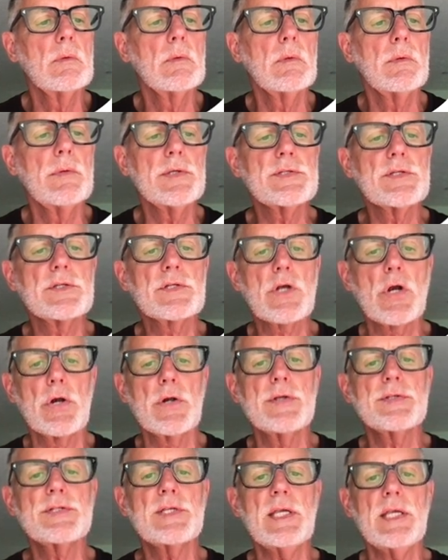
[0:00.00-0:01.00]
This is
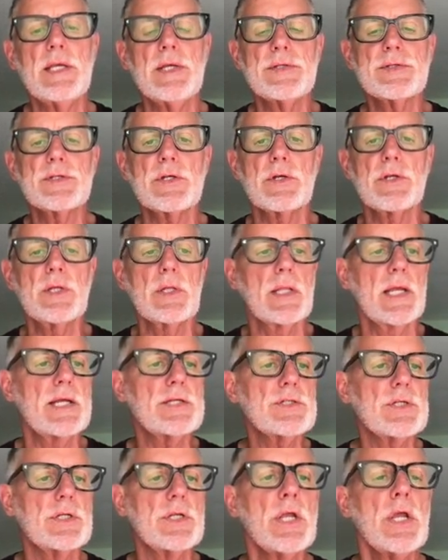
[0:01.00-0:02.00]
currency in
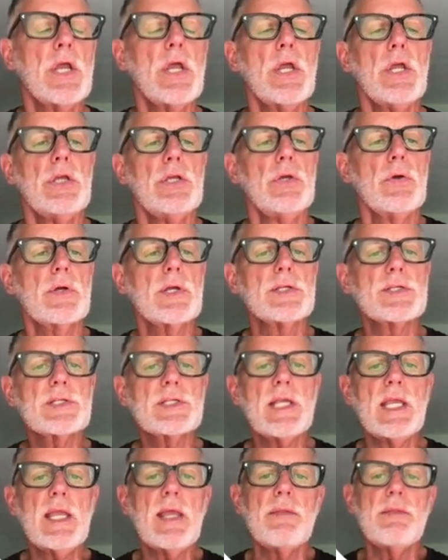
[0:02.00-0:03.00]
circulation. You can
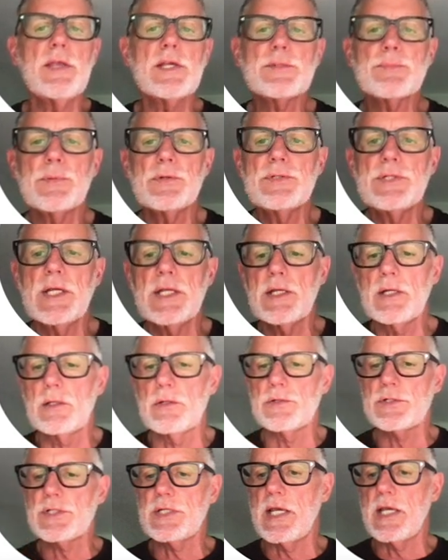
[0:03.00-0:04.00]
see in this particular
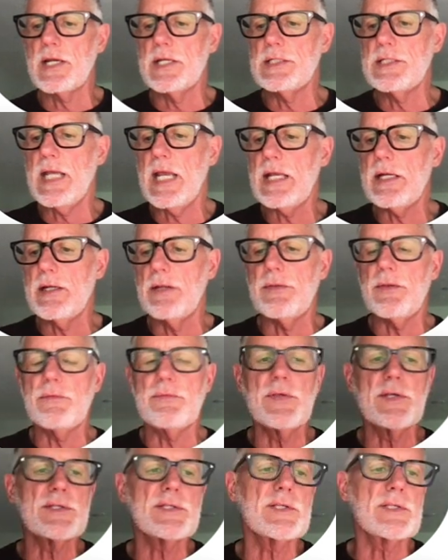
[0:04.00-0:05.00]
set of data that
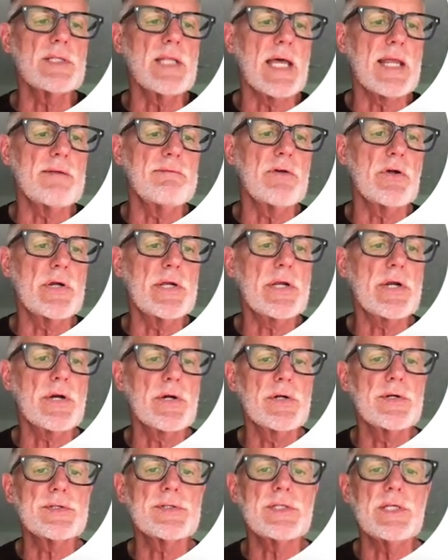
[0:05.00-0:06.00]
this is not a very
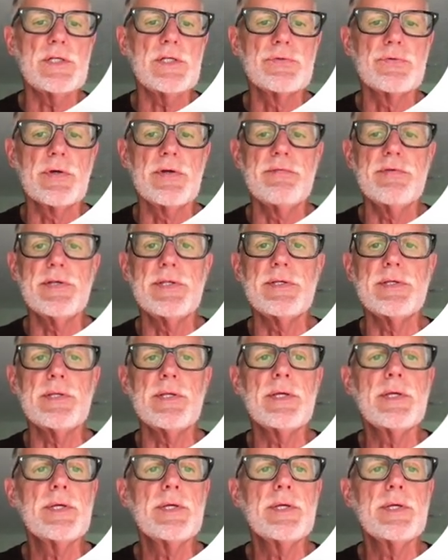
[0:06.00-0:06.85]
currency-driven